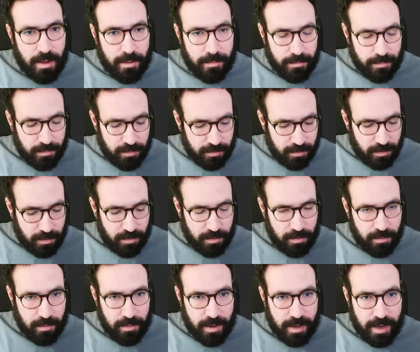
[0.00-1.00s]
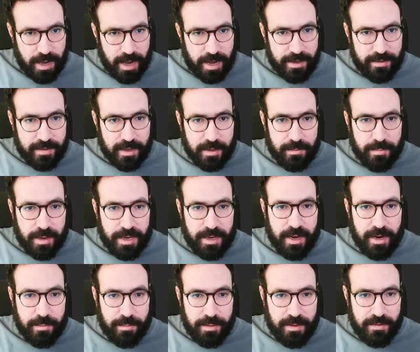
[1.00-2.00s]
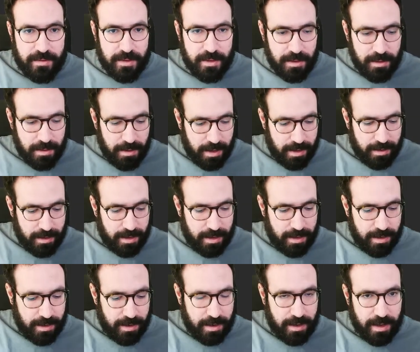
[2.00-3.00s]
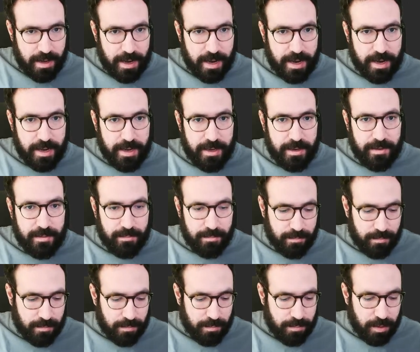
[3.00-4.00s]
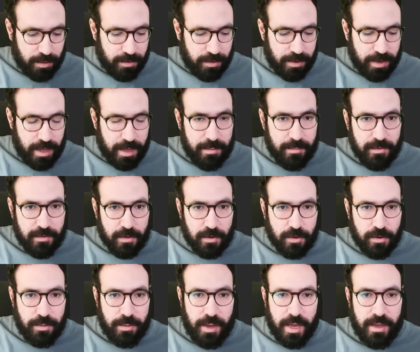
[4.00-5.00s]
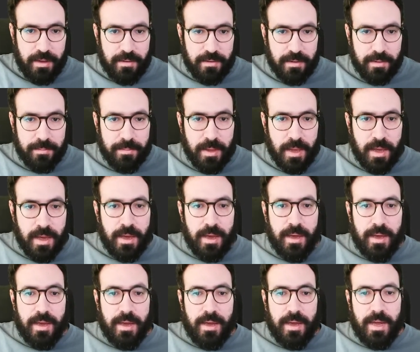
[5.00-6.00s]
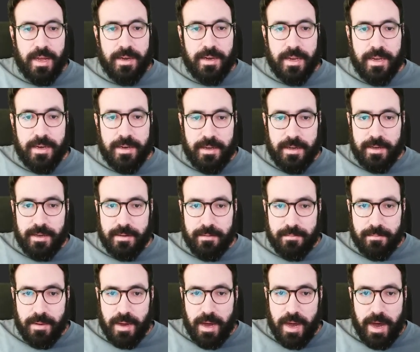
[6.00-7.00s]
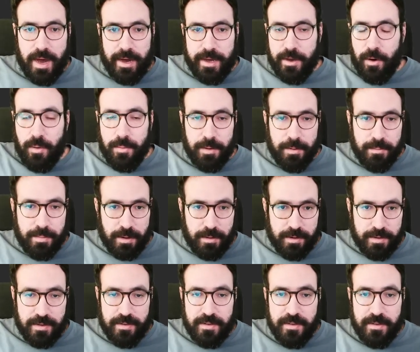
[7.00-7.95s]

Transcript: So I start by RPC, and then I put the name, so create. And then I open parentheses,